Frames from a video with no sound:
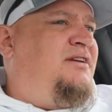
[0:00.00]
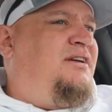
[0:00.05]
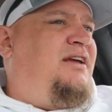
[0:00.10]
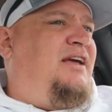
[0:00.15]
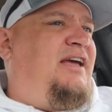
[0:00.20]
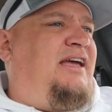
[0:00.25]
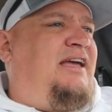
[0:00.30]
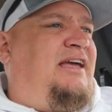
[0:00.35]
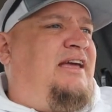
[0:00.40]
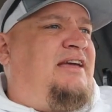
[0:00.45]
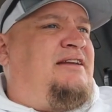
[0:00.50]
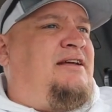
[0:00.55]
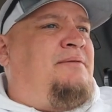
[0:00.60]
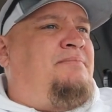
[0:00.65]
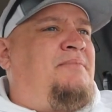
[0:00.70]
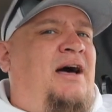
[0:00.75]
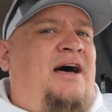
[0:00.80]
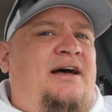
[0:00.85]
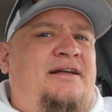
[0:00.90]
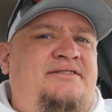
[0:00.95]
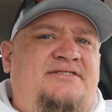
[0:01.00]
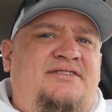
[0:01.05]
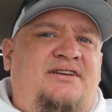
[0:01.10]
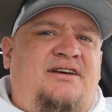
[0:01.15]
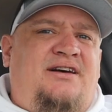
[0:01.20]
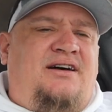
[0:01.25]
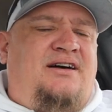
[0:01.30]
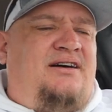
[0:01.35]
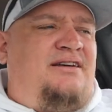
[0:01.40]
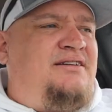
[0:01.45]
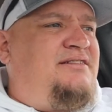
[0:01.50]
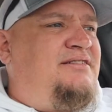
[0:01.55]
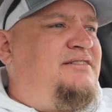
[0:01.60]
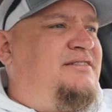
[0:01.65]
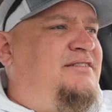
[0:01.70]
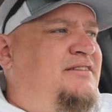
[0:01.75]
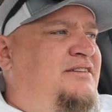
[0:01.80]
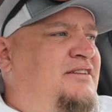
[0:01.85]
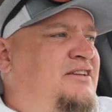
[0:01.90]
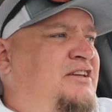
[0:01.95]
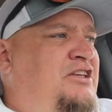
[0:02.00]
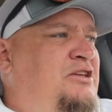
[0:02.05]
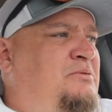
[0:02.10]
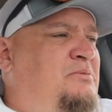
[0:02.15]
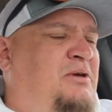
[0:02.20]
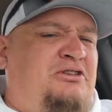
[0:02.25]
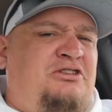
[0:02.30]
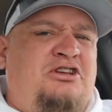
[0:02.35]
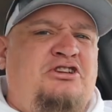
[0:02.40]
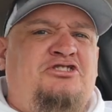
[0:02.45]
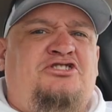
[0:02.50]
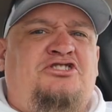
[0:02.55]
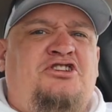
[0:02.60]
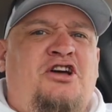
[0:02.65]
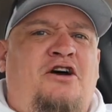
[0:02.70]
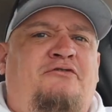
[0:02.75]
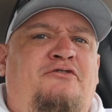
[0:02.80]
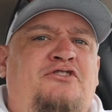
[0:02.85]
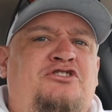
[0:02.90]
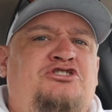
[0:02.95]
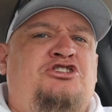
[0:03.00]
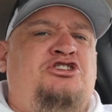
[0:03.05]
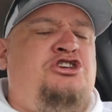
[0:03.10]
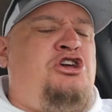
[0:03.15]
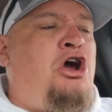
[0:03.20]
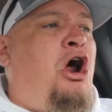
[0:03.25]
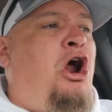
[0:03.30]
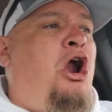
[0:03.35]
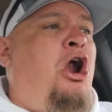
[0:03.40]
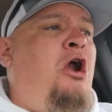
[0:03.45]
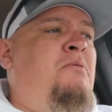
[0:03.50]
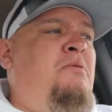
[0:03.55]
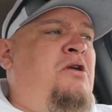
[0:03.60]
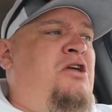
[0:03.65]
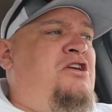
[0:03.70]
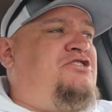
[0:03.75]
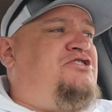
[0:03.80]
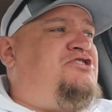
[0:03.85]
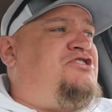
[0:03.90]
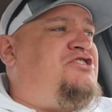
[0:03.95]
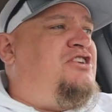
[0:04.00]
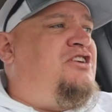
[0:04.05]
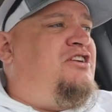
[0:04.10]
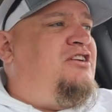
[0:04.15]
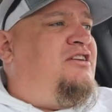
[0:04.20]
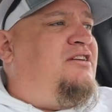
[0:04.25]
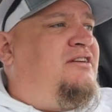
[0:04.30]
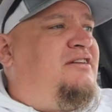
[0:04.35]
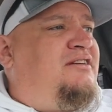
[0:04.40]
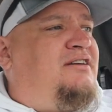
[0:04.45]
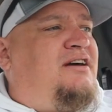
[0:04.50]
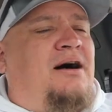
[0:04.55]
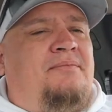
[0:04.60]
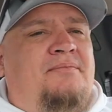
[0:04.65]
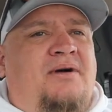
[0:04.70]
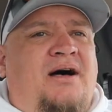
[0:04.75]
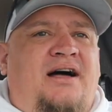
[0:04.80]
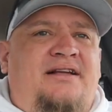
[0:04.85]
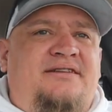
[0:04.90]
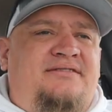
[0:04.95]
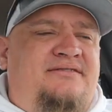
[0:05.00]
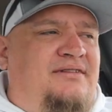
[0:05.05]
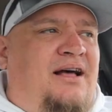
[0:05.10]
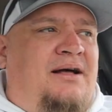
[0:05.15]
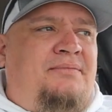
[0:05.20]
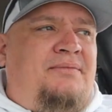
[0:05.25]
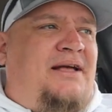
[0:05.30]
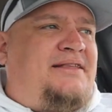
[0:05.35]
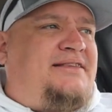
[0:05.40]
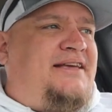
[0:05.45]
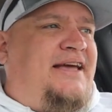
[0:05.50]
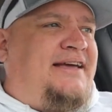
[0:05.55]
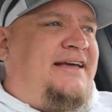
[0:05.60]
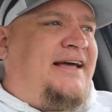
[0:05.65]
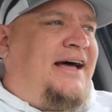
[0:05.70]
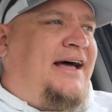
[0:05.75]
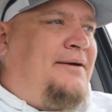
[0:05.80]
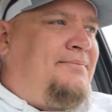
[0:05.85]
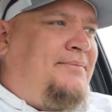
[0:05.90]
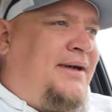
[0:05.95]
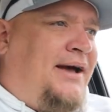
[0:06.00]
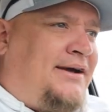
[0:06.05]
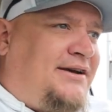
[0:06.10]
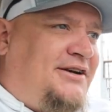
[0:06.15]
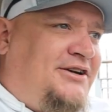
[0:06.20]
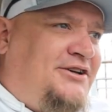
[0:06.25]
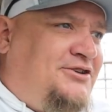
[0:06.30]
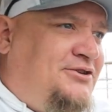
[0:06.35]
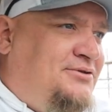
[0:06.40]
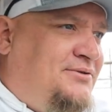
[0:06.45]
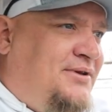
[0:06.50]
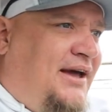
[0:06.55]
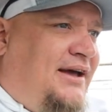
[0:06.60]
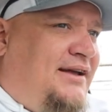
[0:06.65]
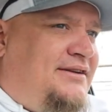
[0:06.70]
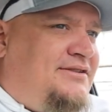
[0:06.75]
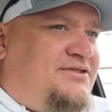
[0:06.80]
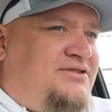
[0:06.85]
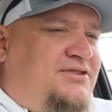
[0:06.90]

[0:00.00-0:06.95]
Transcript: And I'm not uh, I'm like, this stuff is garbage. I'm not I'm not that guy. I'm not gonna do that.